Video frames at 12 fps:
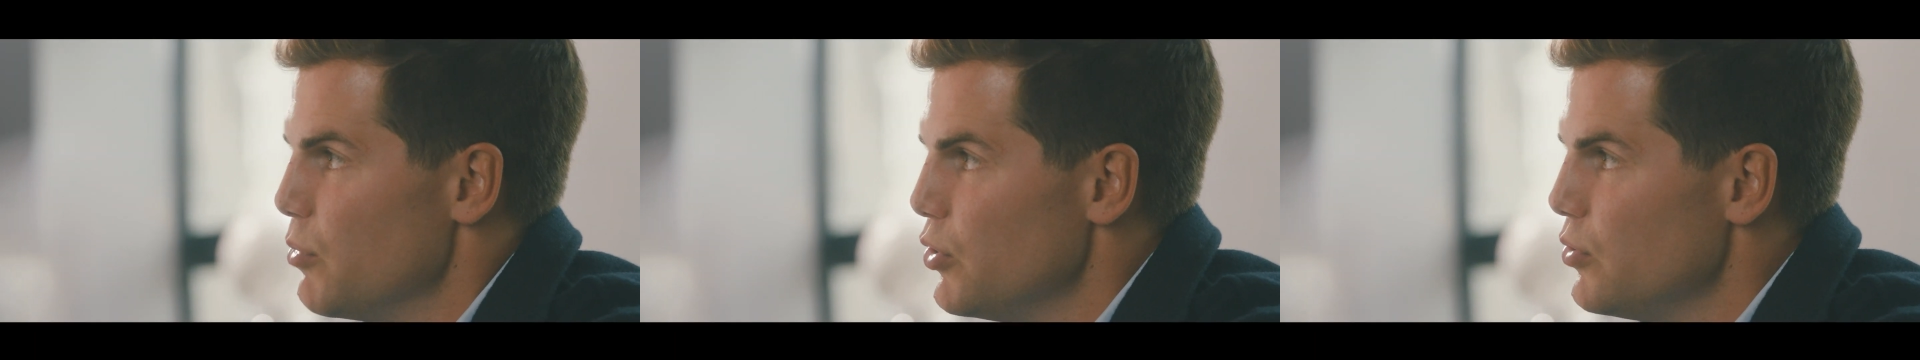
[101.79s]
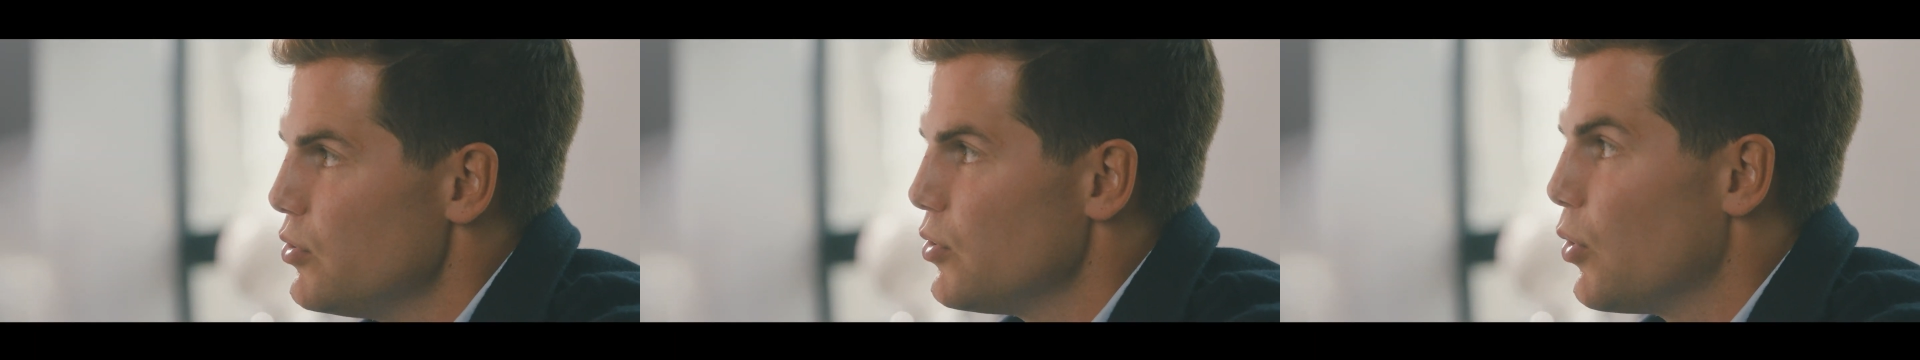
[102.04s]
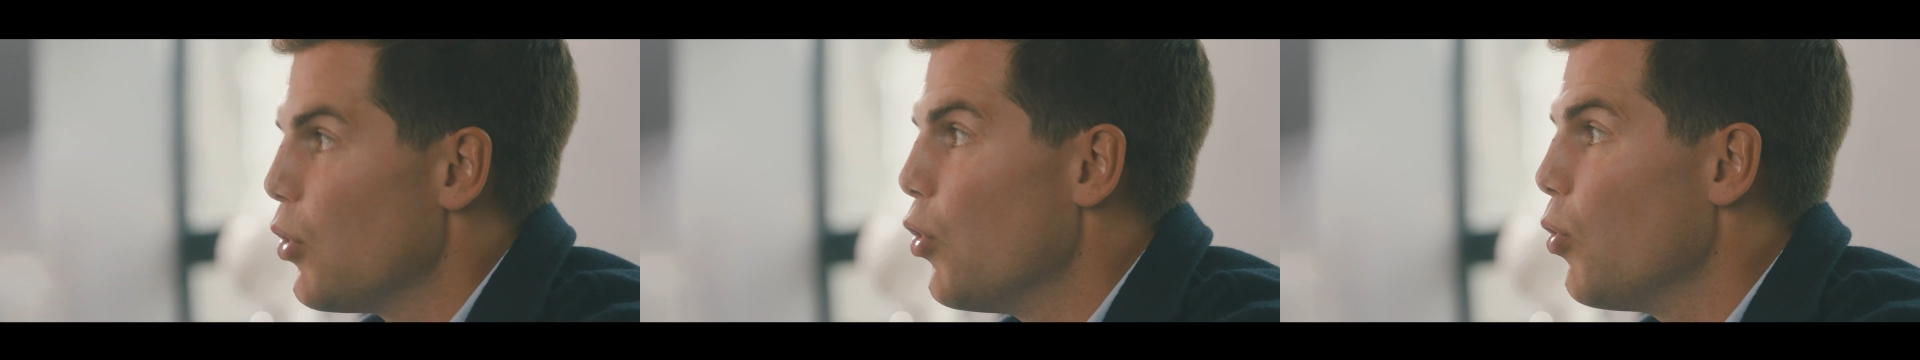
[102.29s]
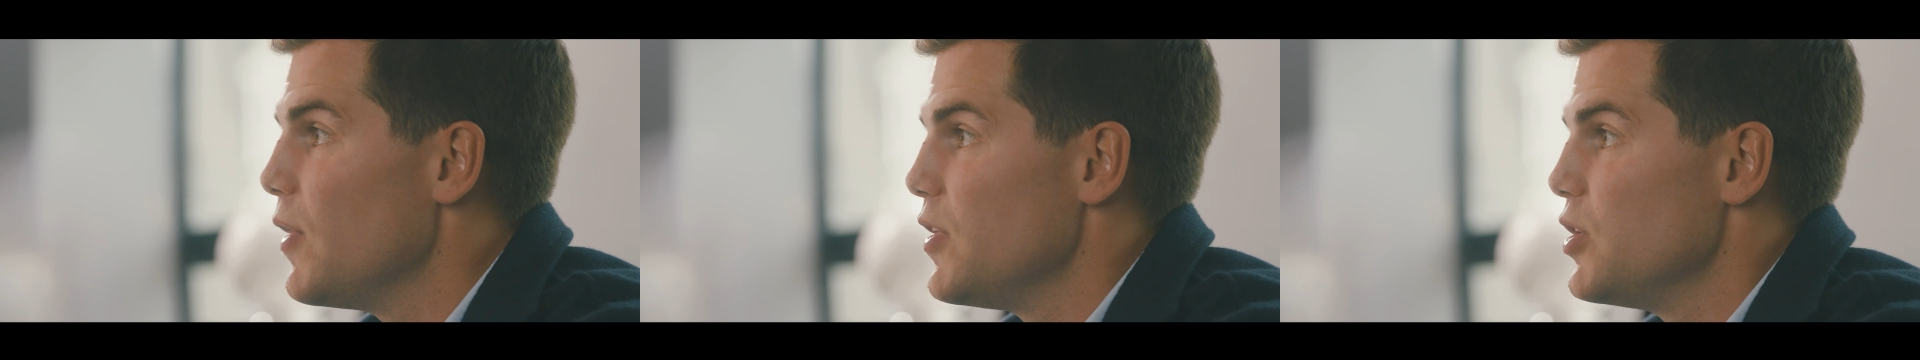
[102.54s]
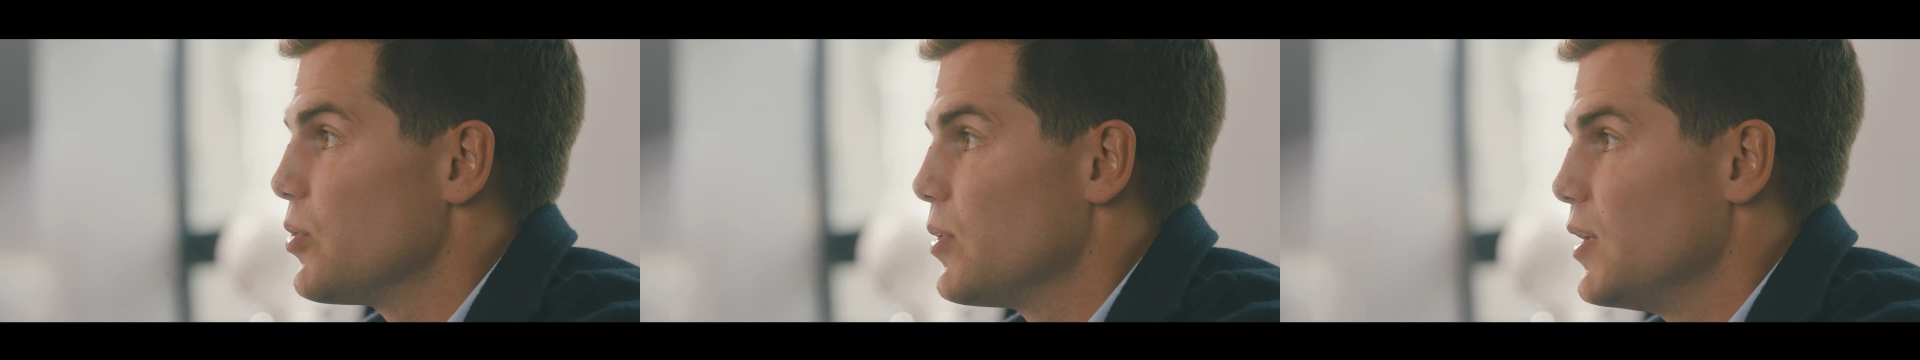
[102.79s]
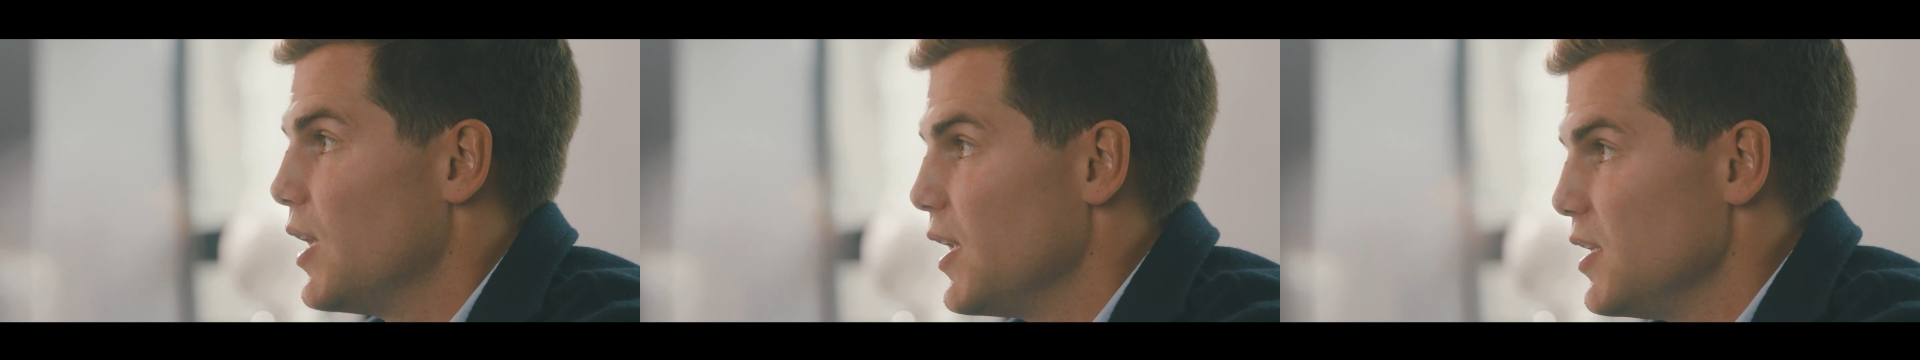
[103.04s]
the moon or whether
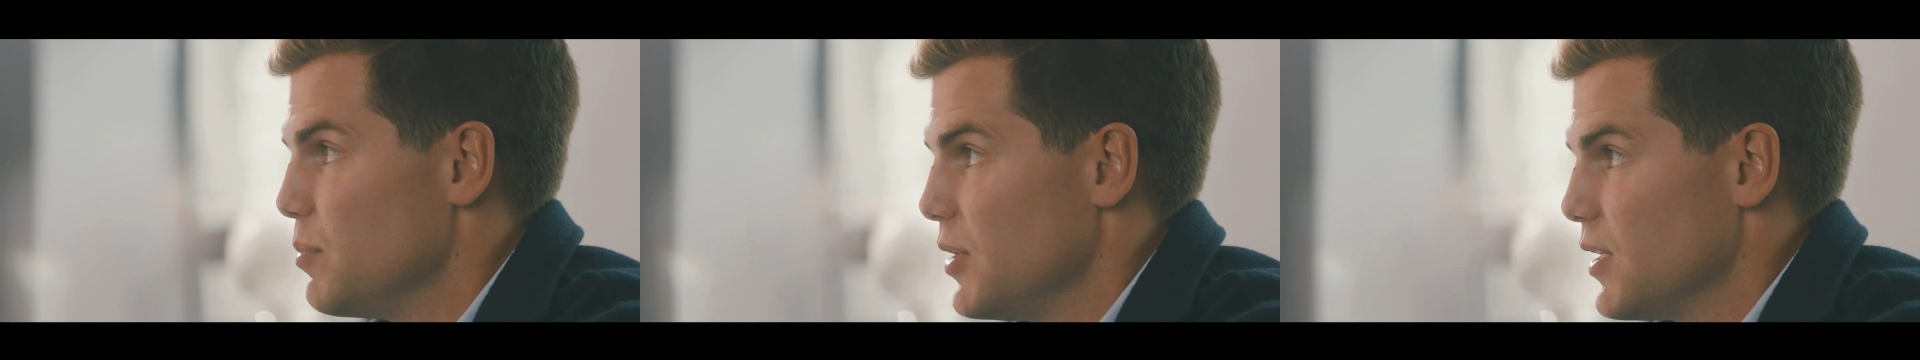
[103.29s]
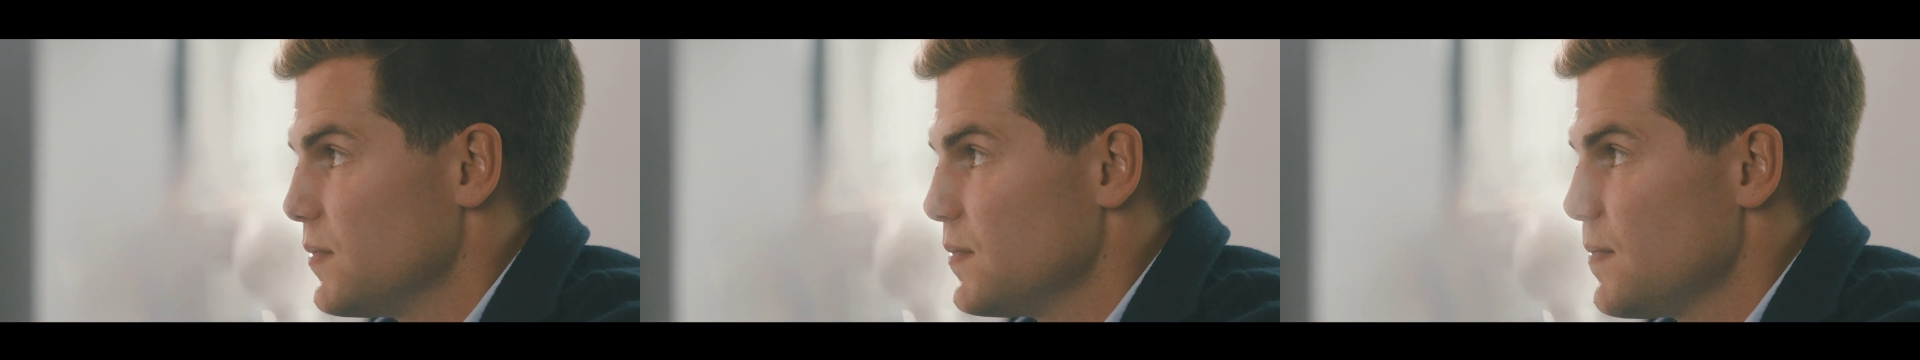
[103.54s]
you're in a leap year.